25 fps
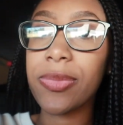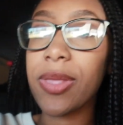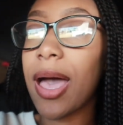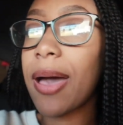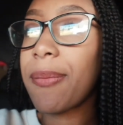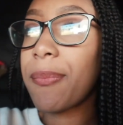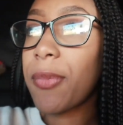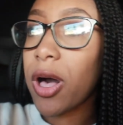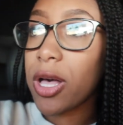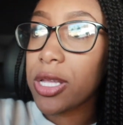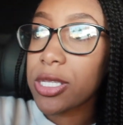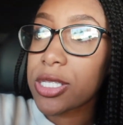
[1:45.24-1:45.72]

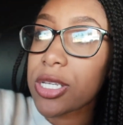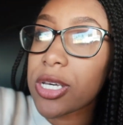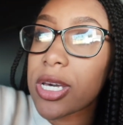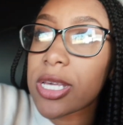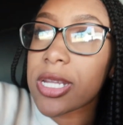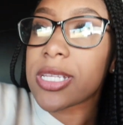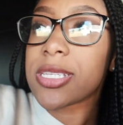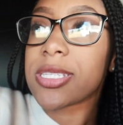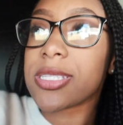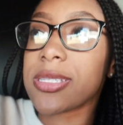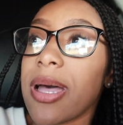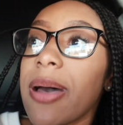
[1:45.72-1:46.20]
I'm also
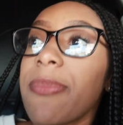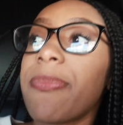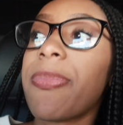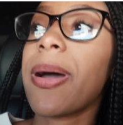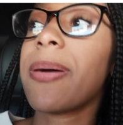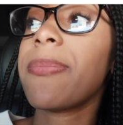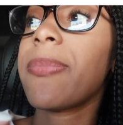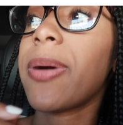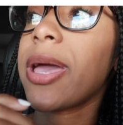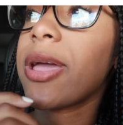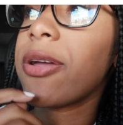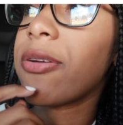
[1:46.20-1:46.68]
gonna stop
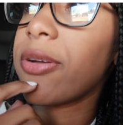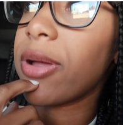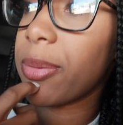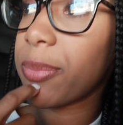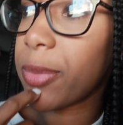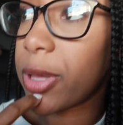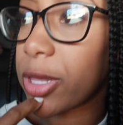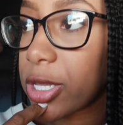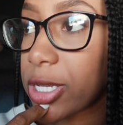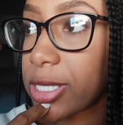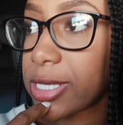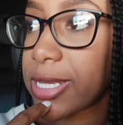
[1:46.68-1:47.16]
by my
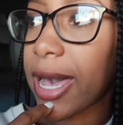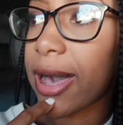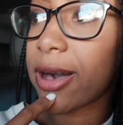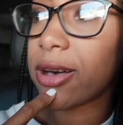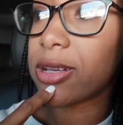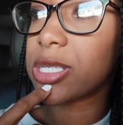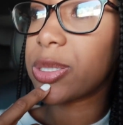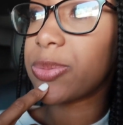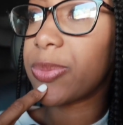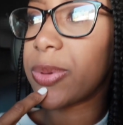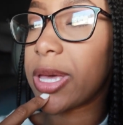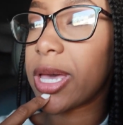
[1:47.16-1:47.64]
grandmother's
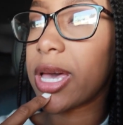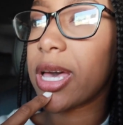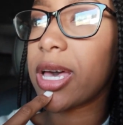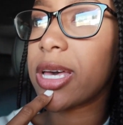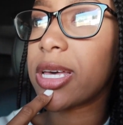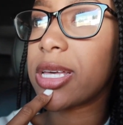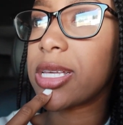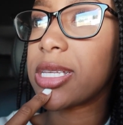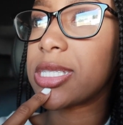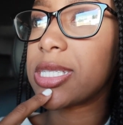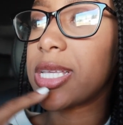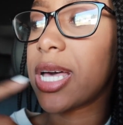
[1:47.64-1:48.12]
house
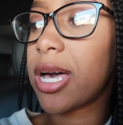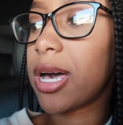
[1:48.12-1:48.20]
because